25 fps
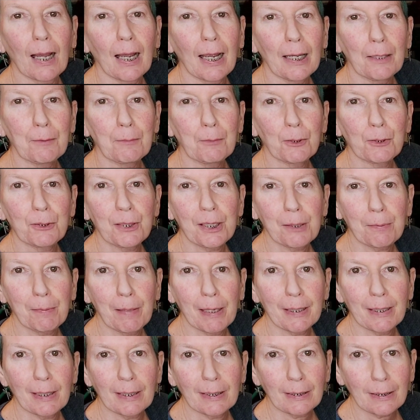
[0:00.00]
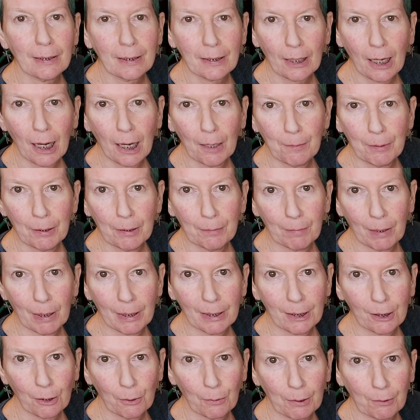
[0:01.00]
I am going to spend a little time in
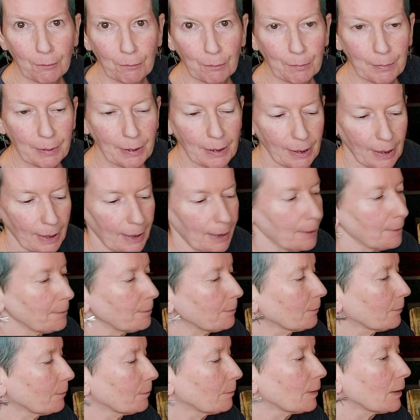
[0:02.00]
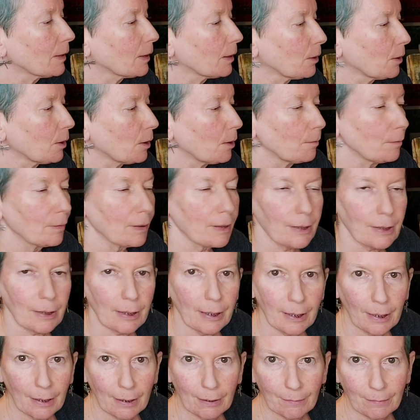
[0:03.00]
my sewing room today because
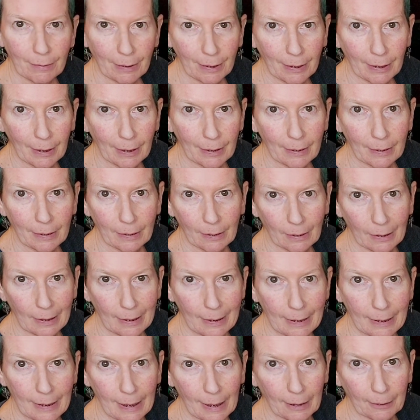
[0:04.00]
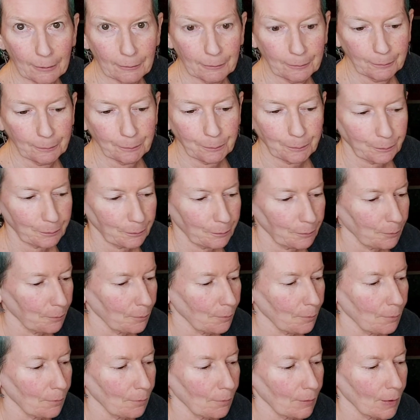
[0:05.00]
I have had an idea.
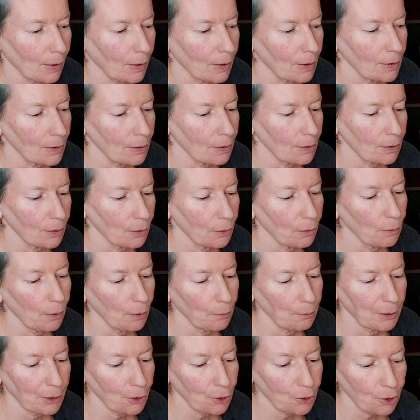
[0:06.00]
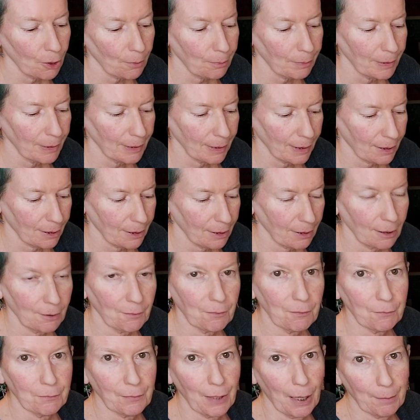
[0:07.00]
So I went shopping
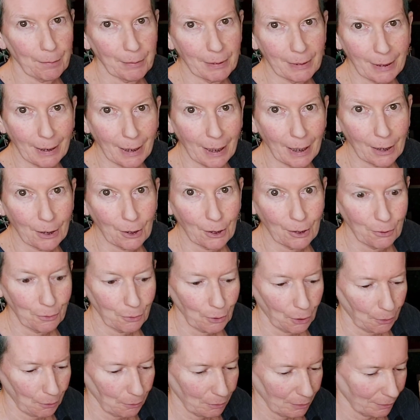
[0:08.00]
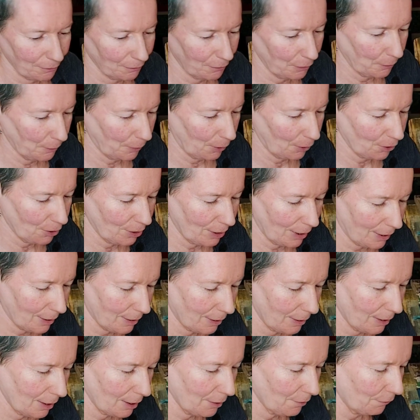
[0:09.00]
yesterday for fabric, as you know, if you watched
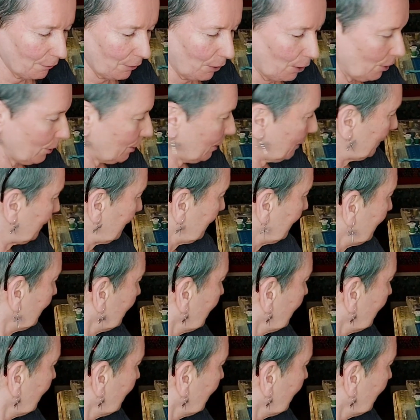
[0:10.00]
yesterday's vlog,